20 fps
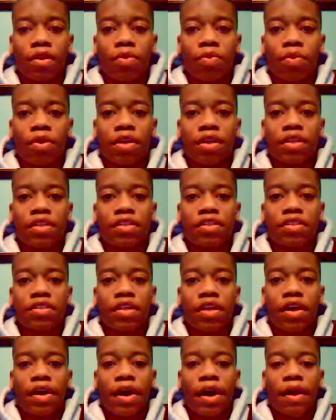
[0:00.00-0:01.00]
was
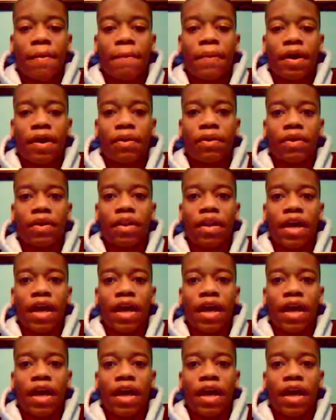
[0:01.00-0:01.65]
about